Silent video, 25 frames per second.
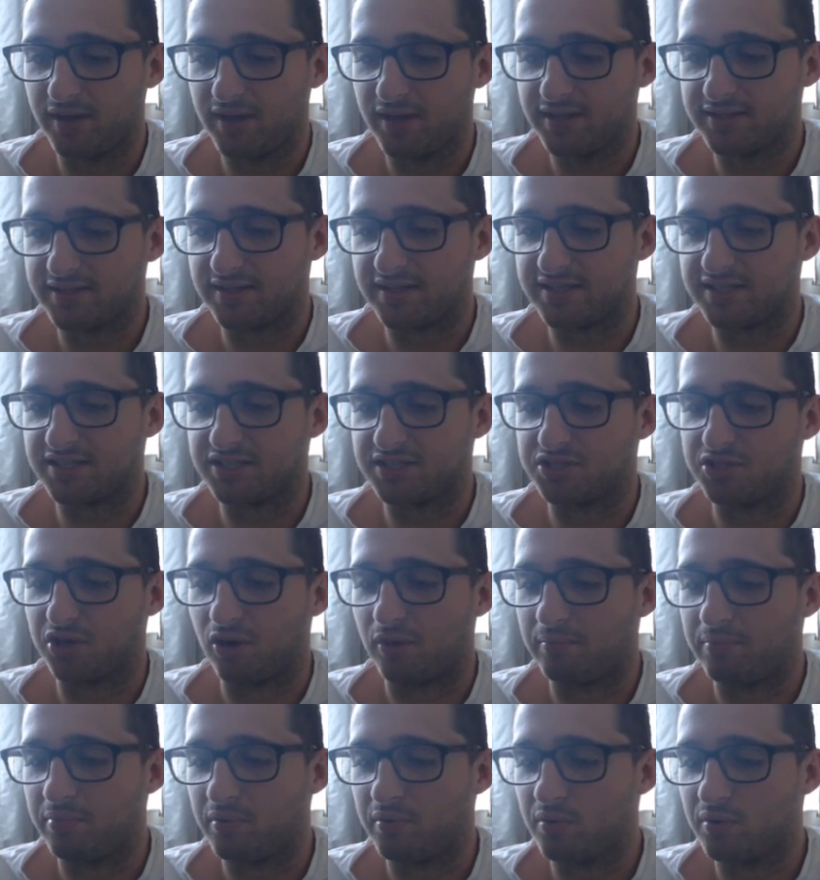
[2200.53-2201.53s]
So this is
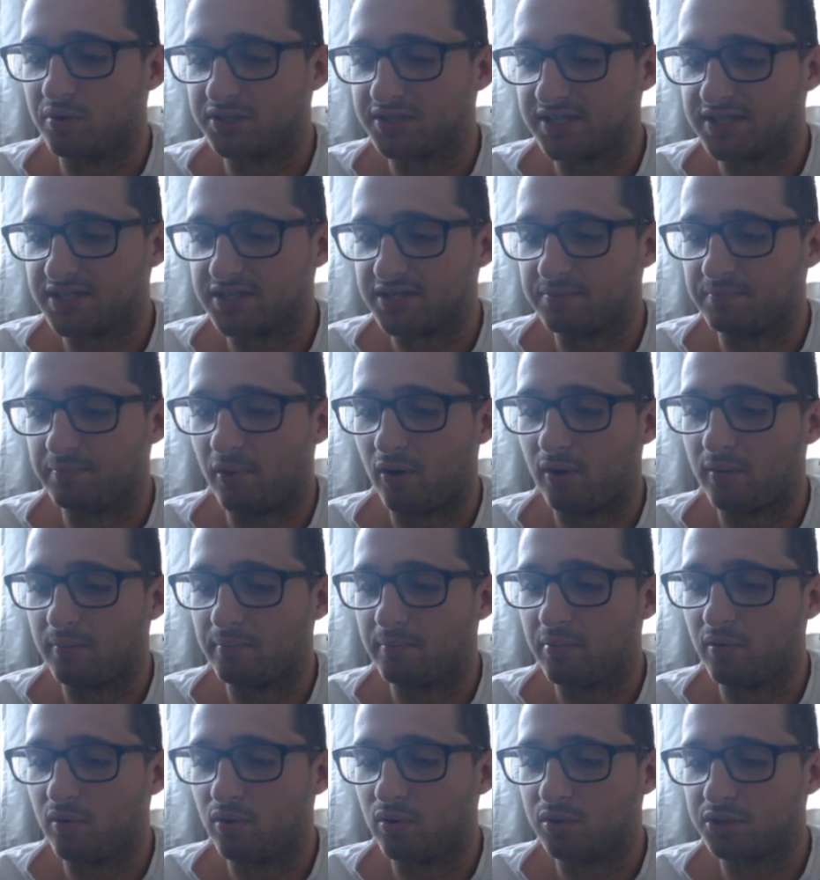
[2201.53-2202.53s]
top porch, this is bottom
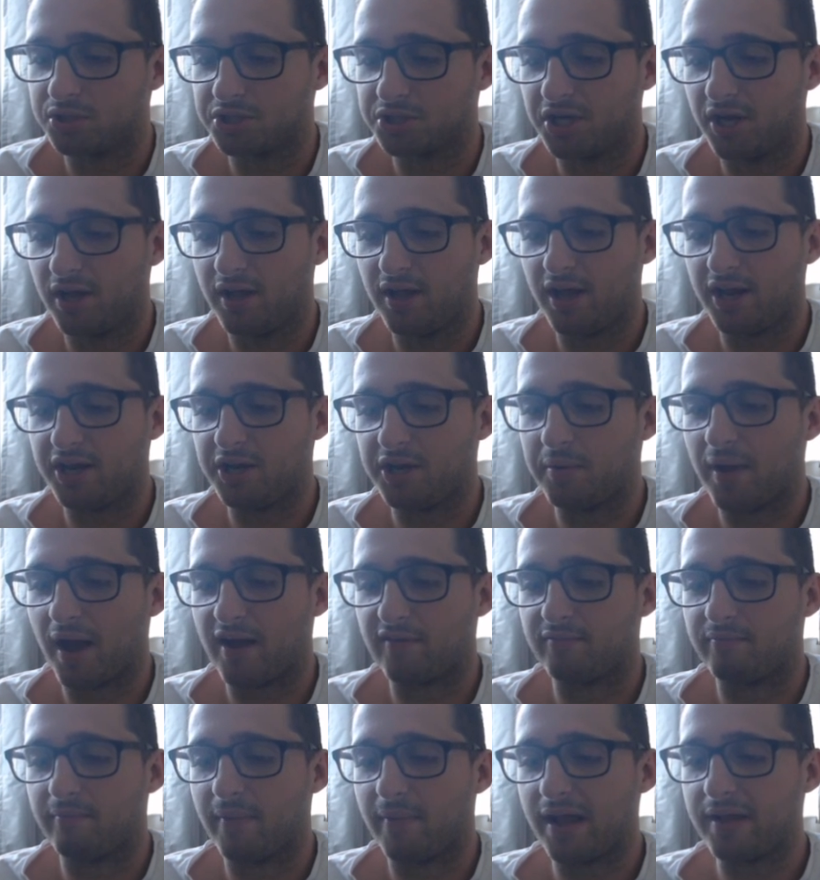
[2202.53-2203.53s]
porch, and you
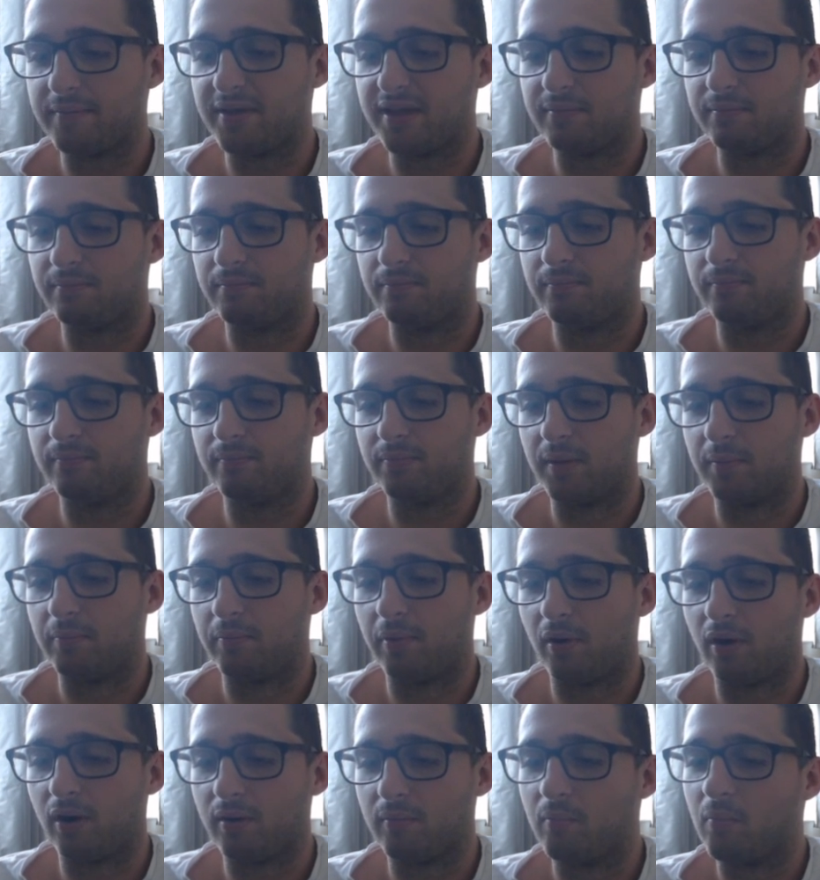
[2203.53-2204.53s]
have maybe the
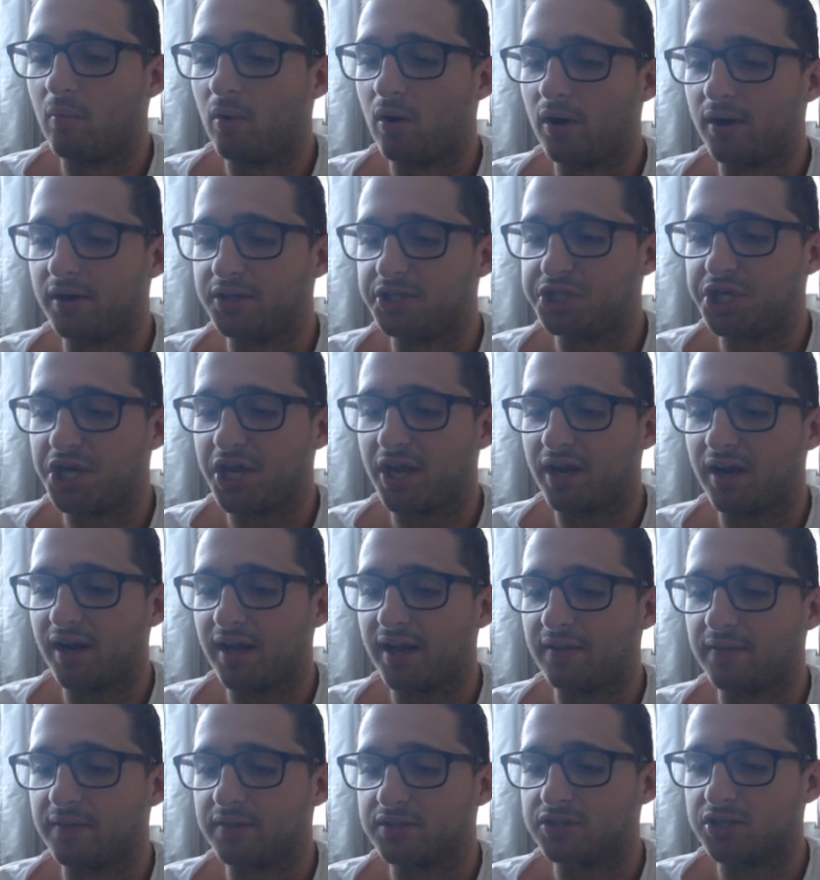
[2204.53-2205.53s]
bottom one
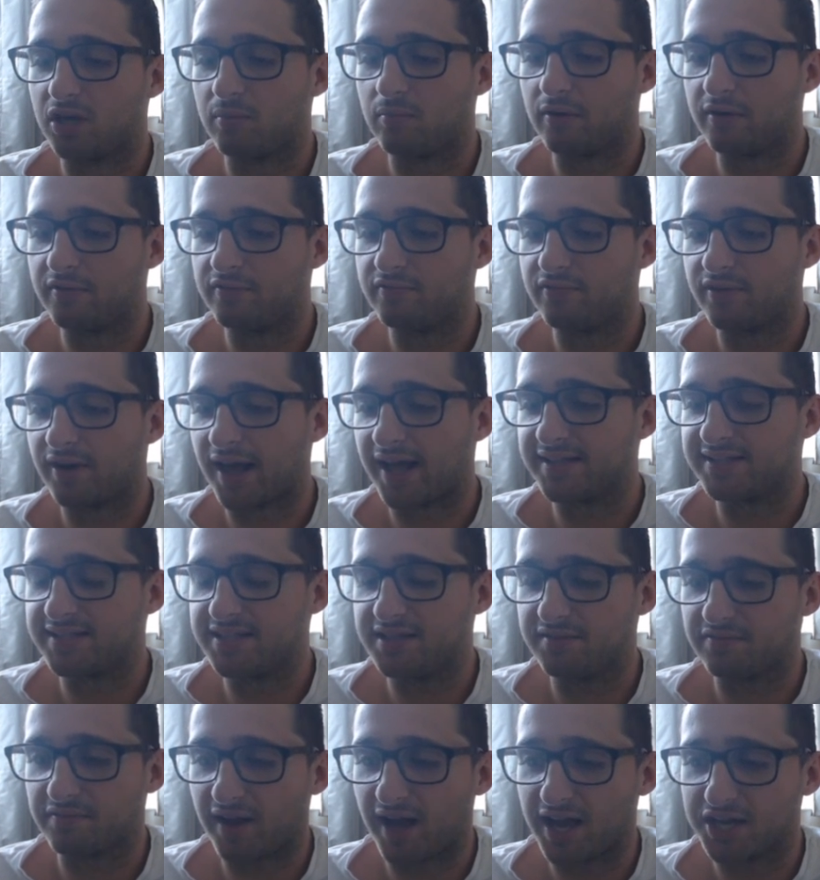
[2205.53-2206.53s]
jiggling and the top one full
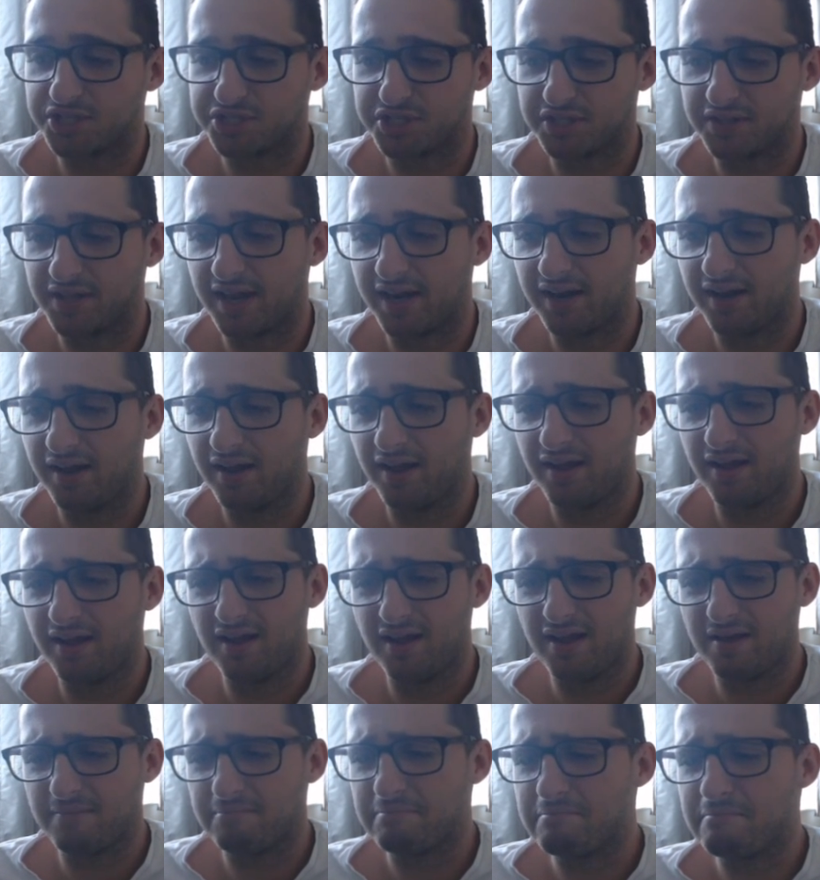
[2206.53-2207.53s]
anti-flash, and then
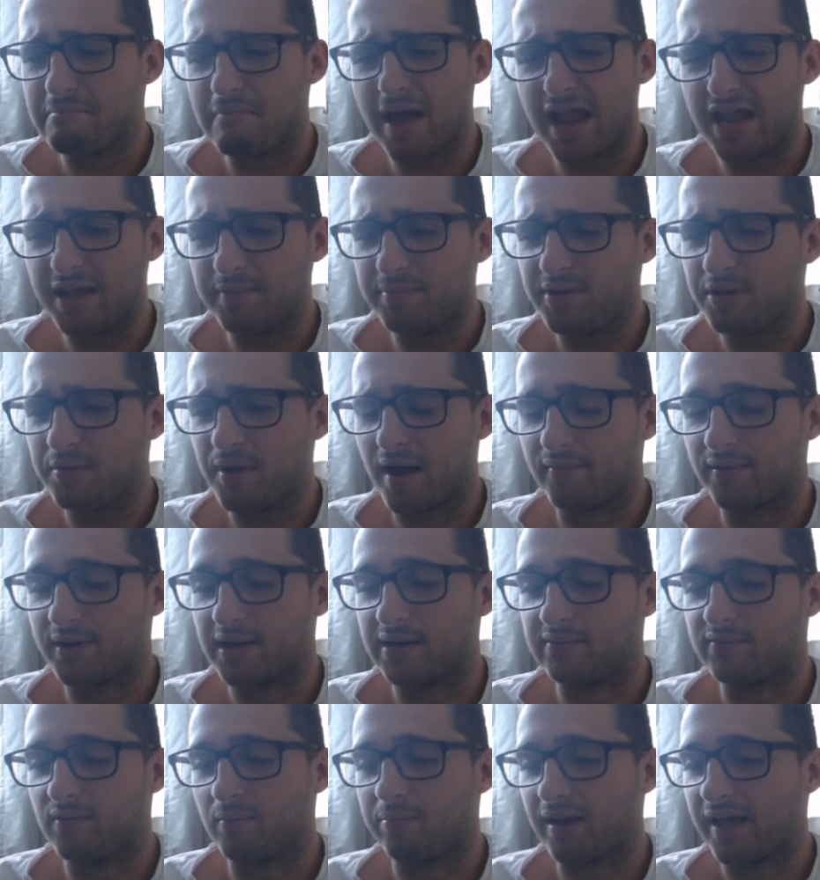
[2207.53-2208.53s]
maybe you have
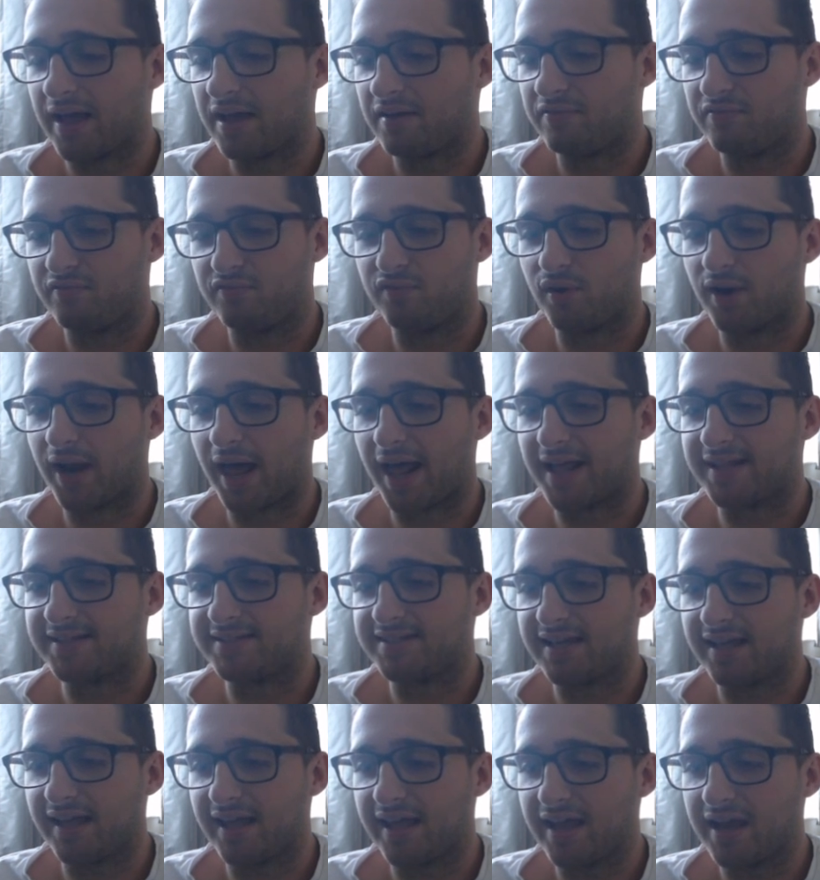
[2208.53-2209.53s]
another player full
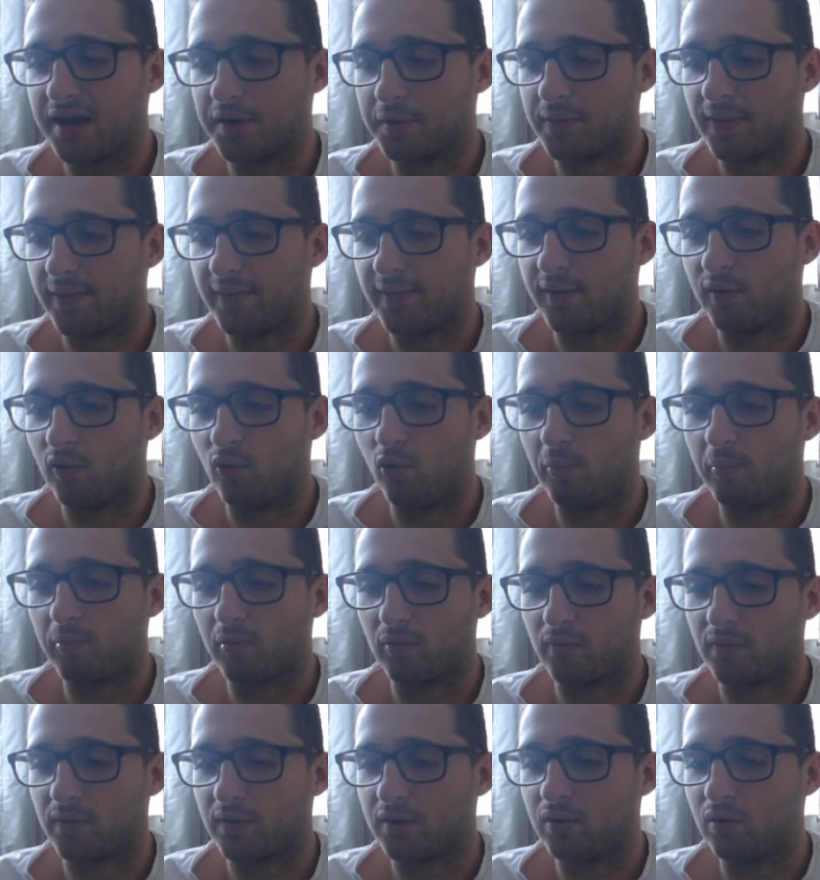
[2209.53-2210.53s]
anti here and then the AWPer
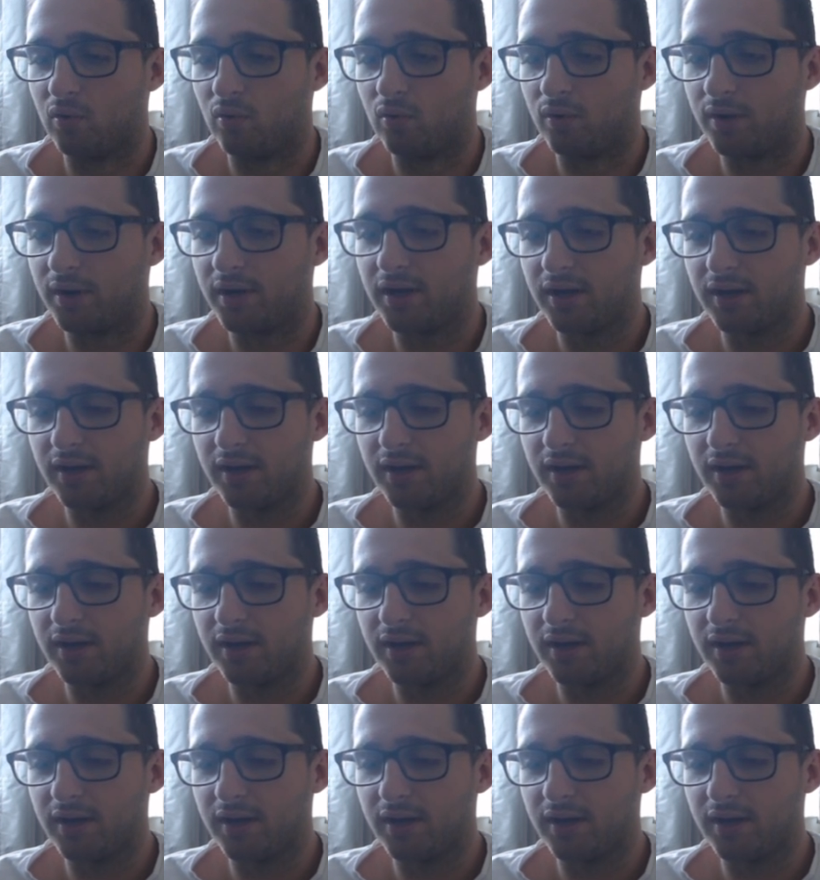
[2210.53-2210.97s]
on the corner.